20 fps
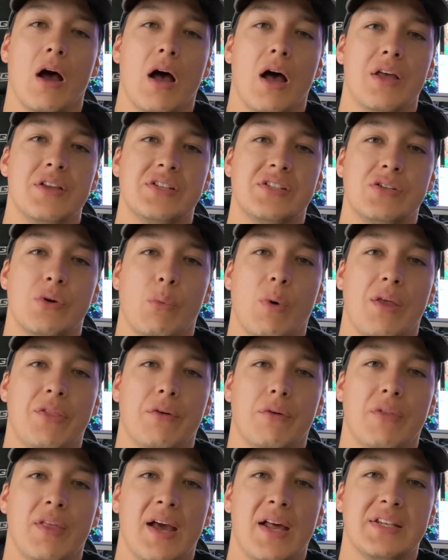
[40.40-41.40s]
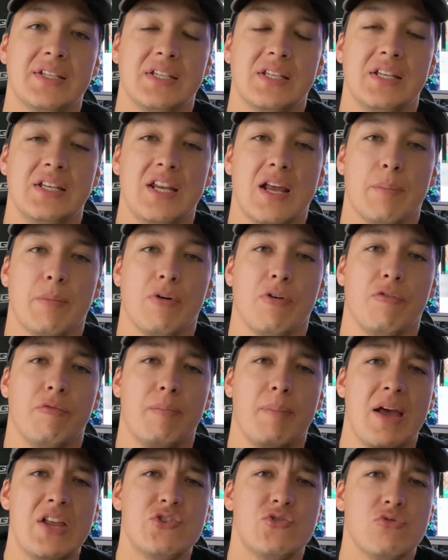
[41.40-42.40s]
So whether that's the number
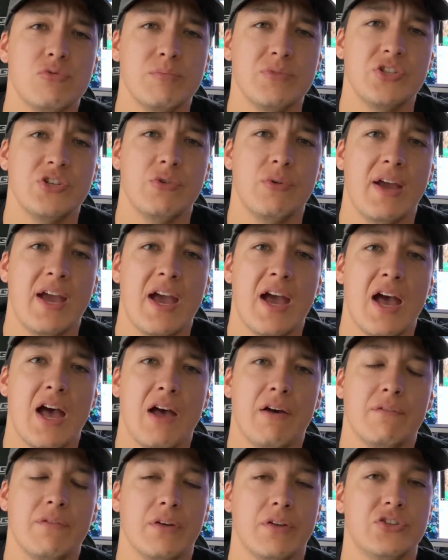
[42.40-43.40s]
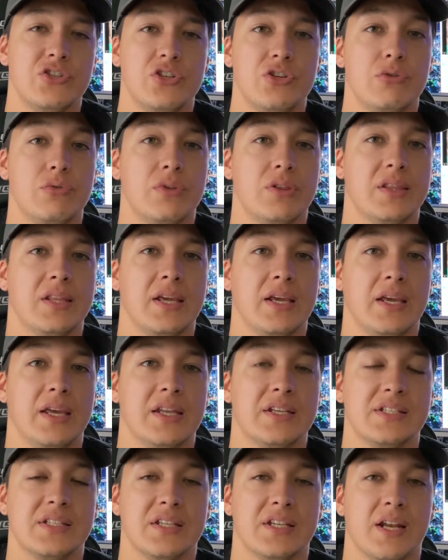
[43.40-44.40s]
of bedrooms you have, do you think
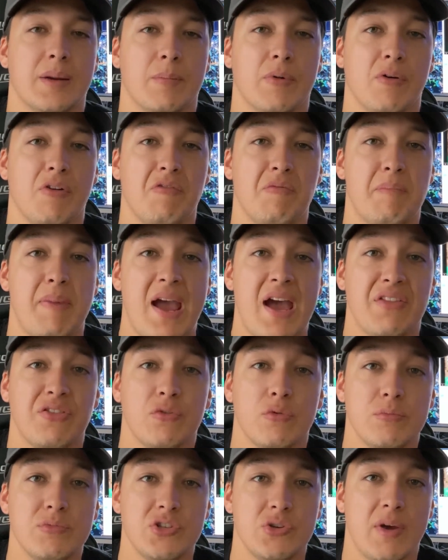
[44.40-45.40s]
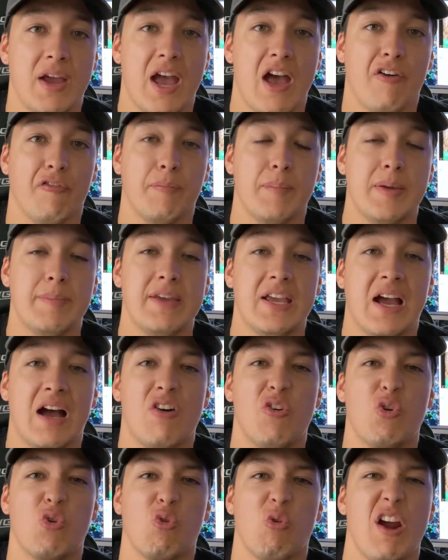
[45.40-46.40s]
it's the number of bathrooms you have? Maybe
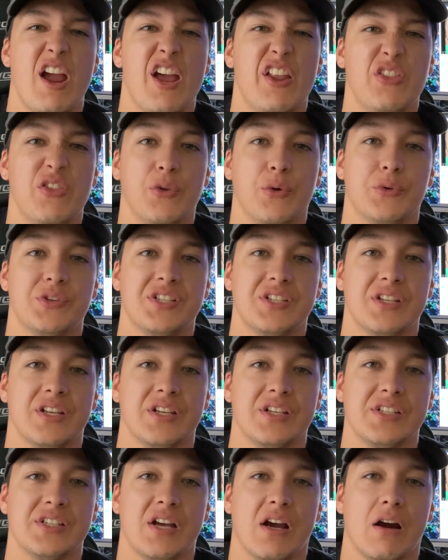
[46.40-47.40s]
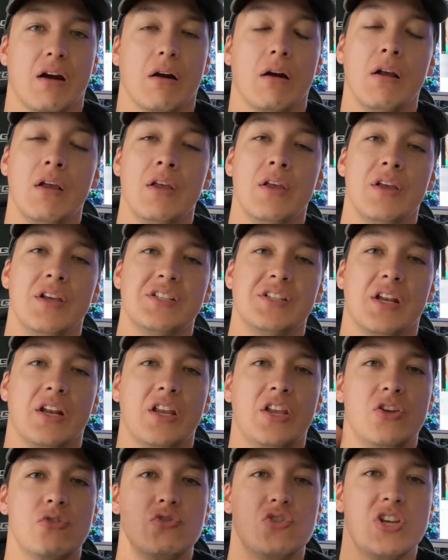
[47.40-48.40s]
how grand those things are. Is it a
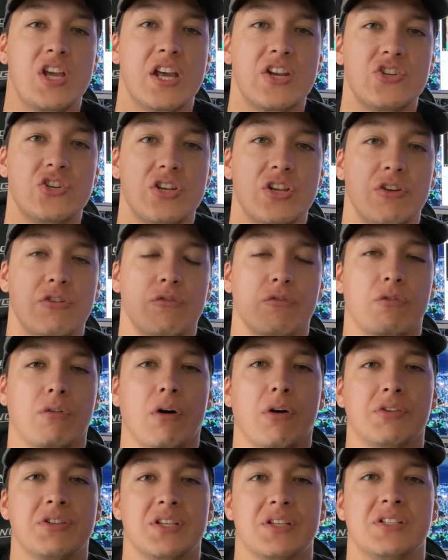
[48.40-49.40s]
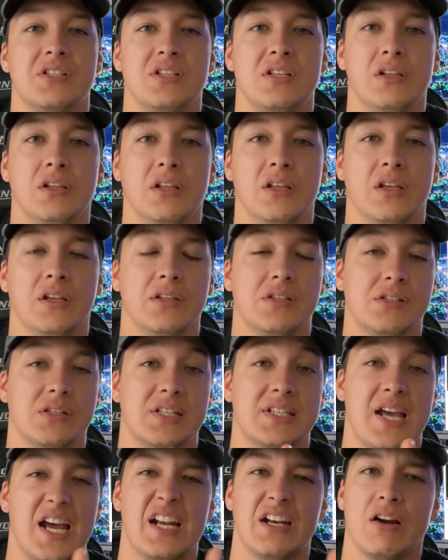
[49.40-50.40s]
huge kitchen, vaulted ceilings, a
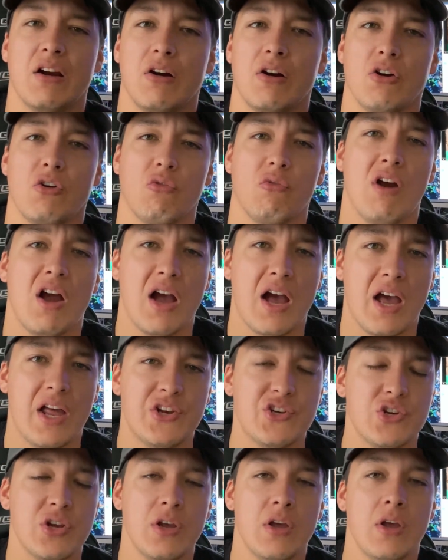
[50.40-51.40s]
10-car garage?